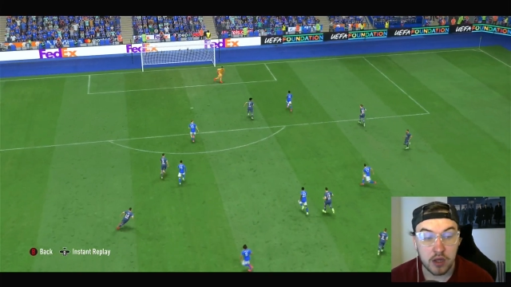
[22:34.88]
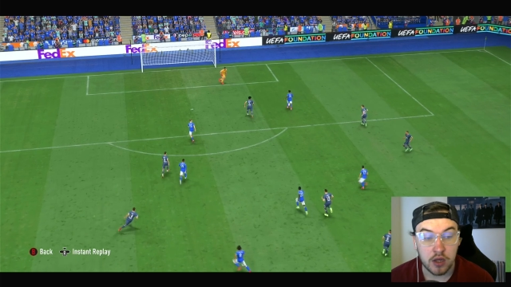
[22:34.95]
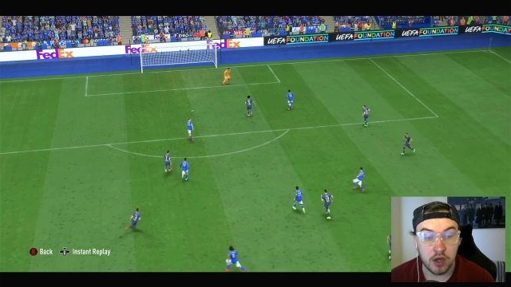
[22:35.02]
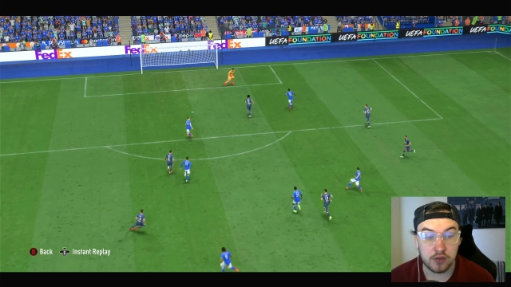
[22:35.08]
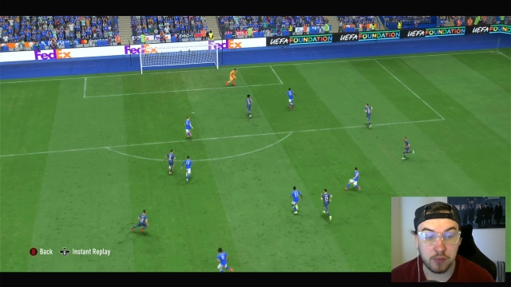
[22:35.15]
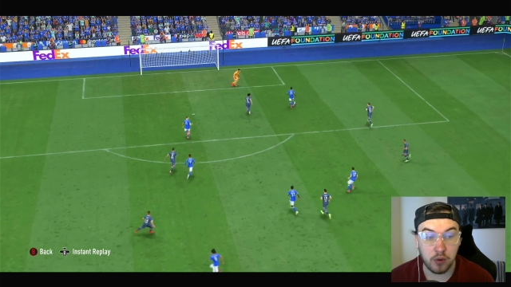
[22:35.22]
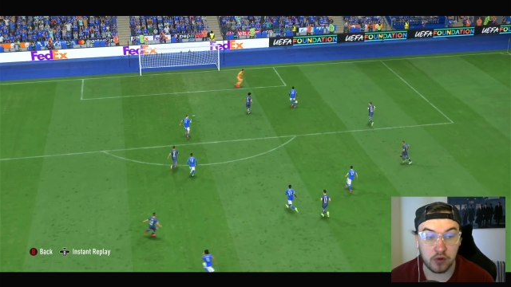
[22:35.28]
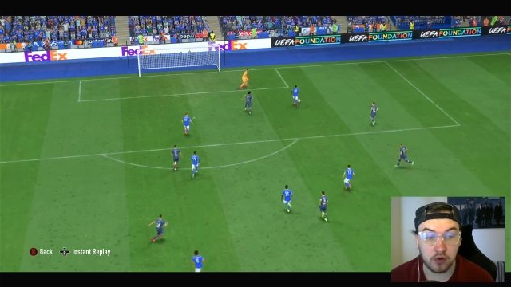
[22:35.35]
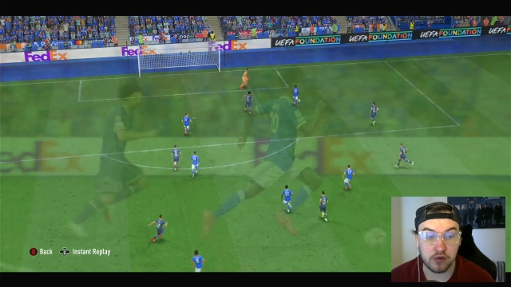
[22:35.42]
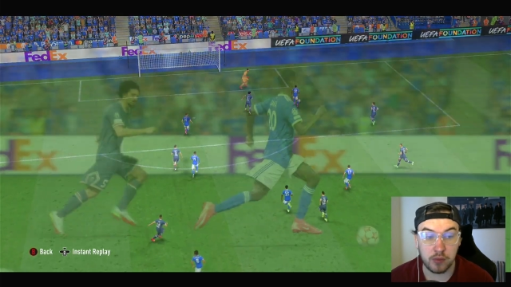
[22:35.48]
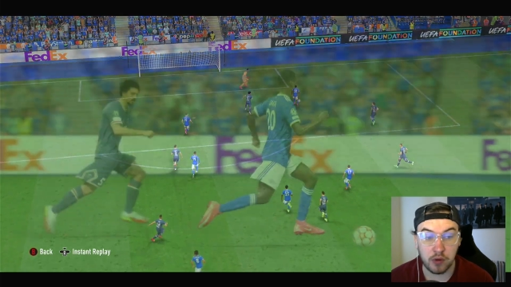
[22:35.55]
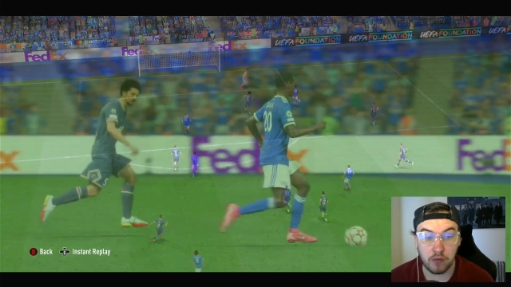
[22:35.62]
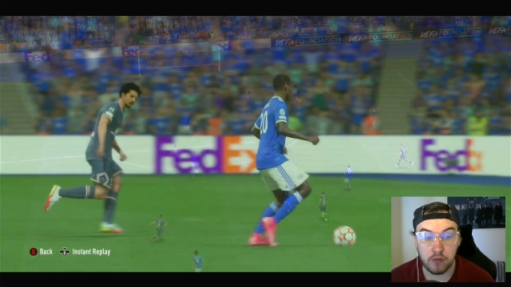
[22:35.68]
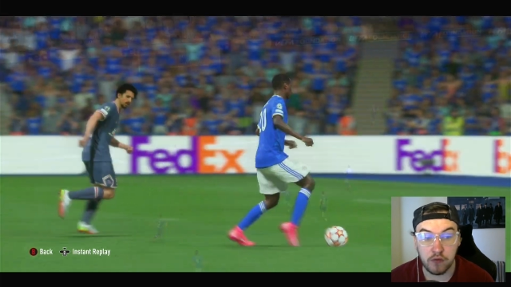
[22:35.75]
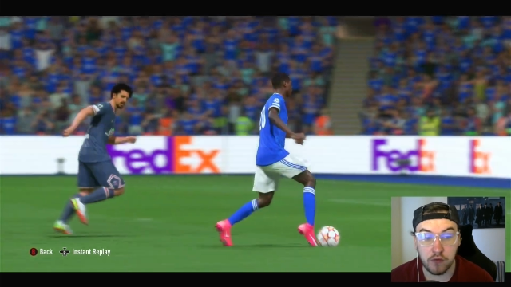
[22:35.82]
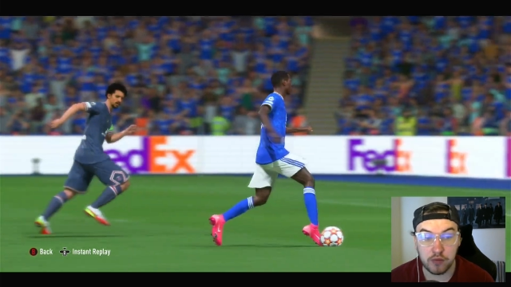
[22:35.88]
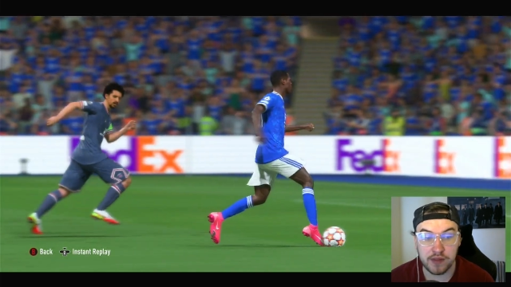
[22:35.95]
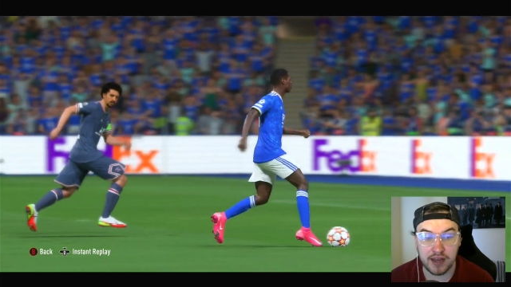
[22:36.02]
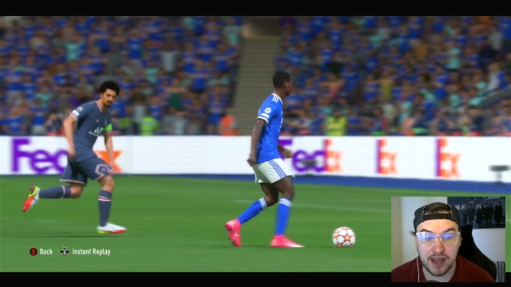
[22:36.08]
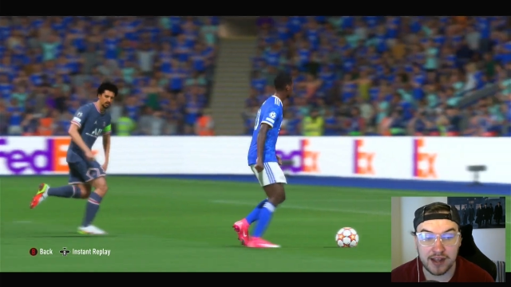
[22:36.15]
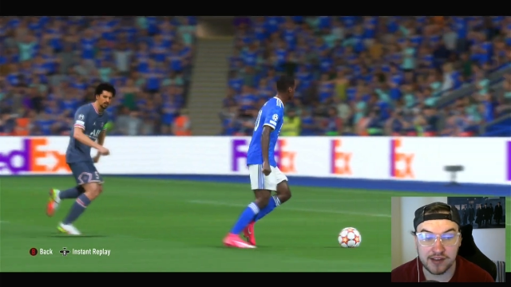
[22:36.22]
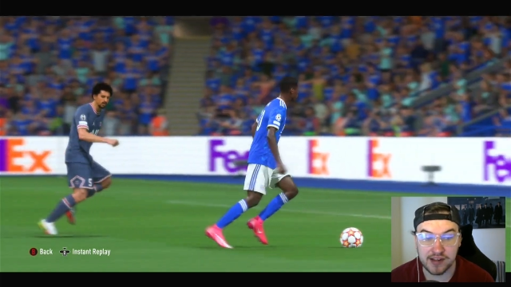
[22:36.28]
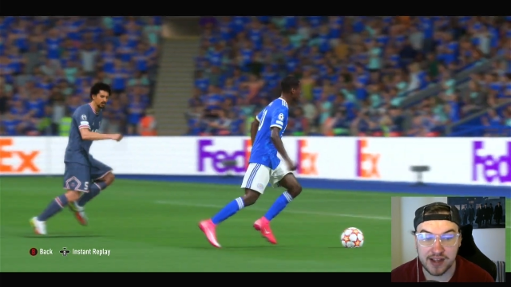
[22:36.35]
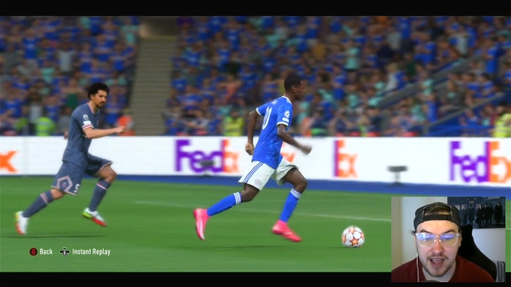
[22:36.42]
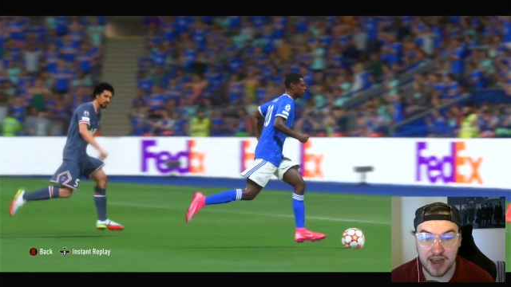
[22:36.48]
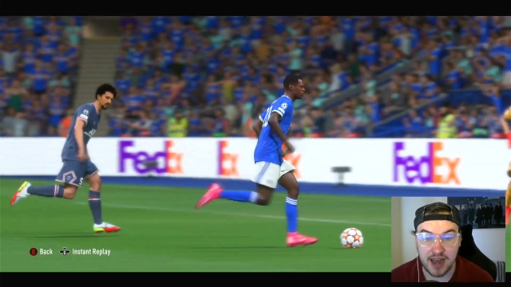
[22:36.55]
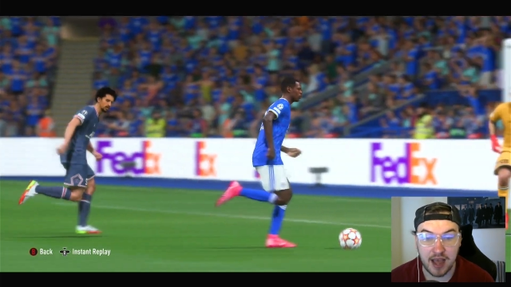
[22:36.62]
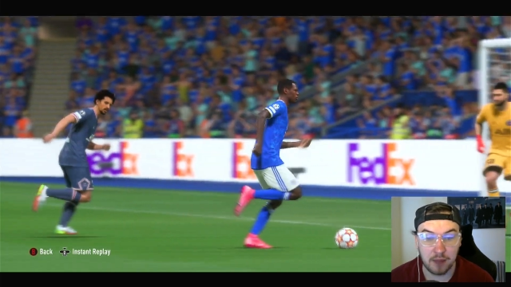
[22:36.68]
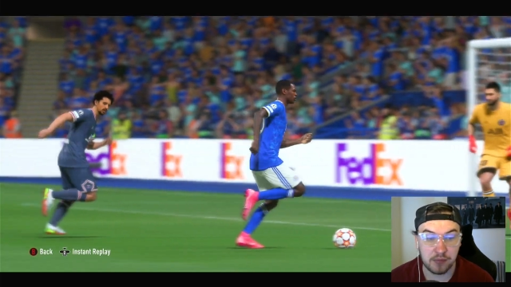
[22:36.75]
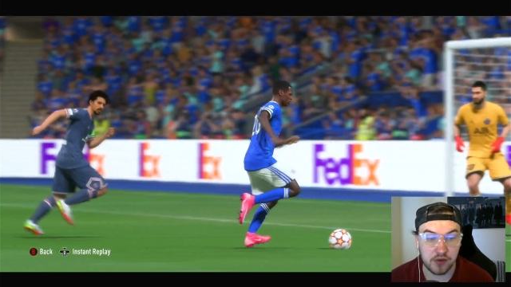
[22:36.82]
as possible through the legs
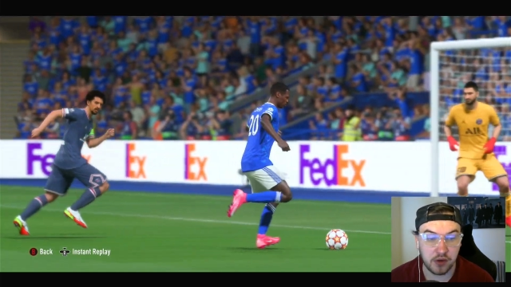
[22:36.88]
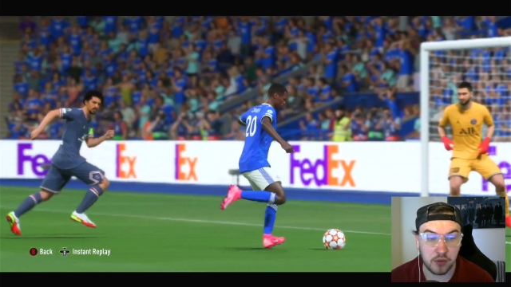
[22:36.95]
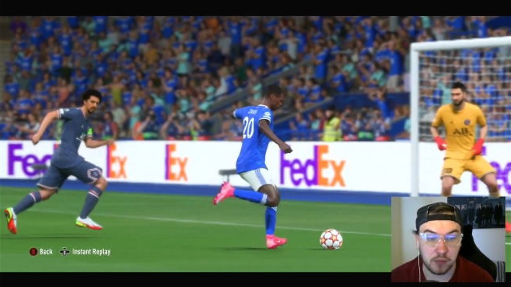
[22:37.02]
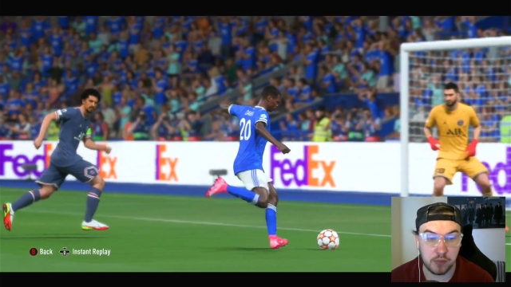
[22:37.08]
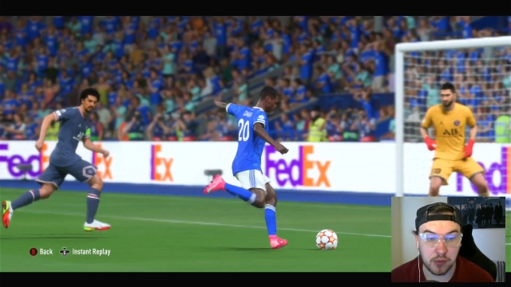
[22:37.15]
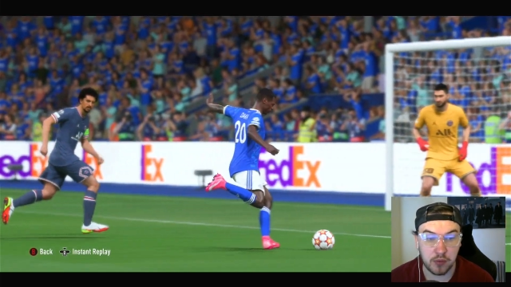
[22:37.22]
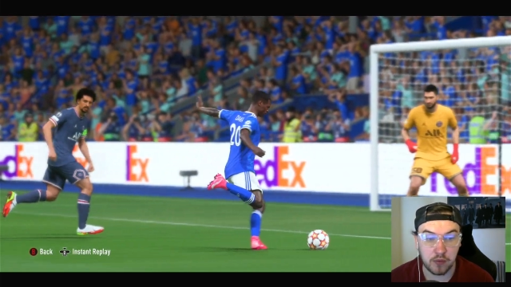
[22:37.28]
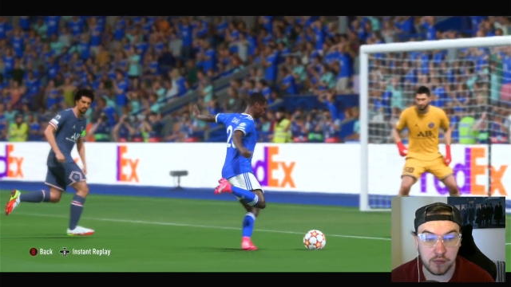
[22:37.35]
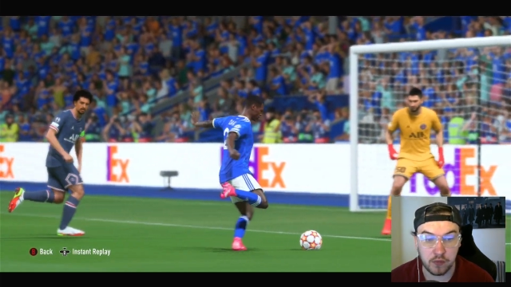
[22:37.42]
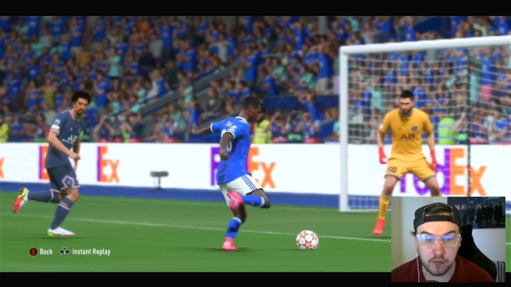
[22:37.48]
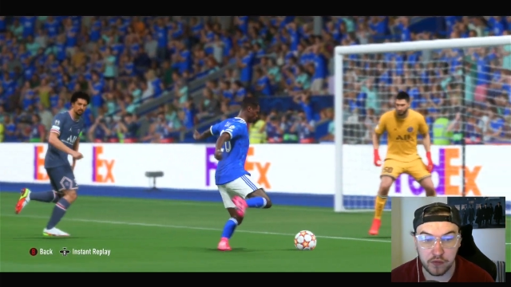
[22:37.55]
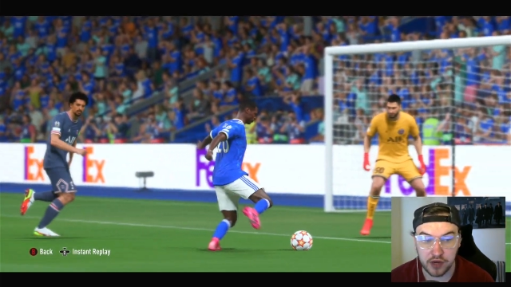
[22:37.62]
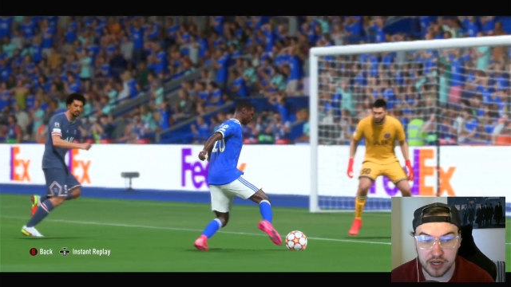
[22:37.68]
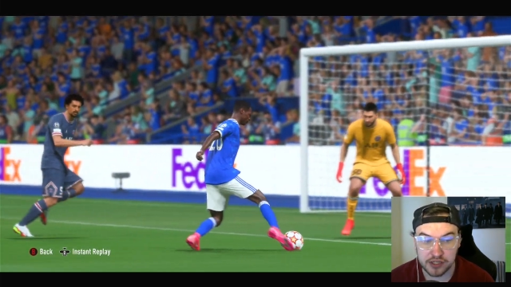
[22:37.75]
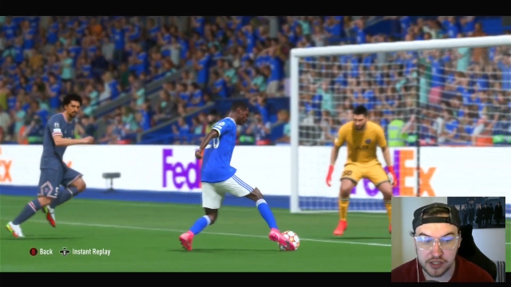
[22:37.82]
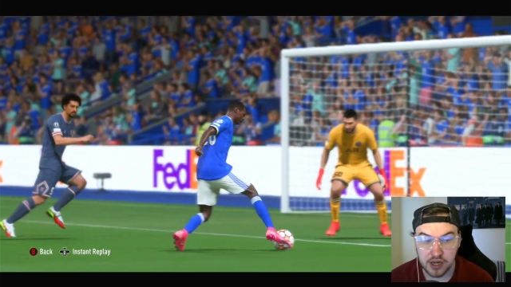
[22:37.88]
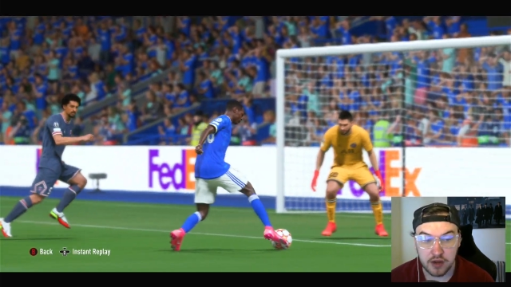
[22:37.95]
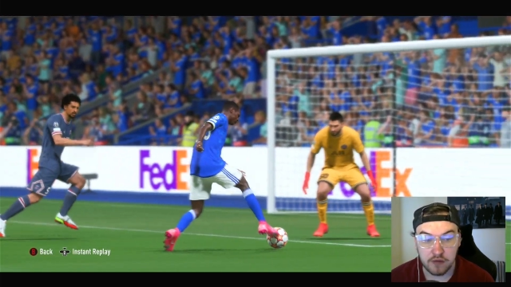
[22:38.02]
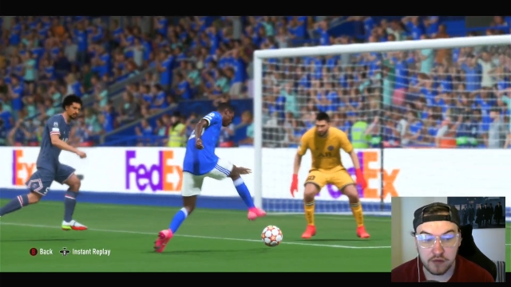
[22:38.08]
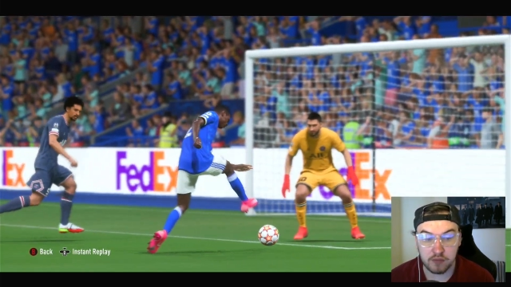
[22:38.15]
again. Absolute beautiful finish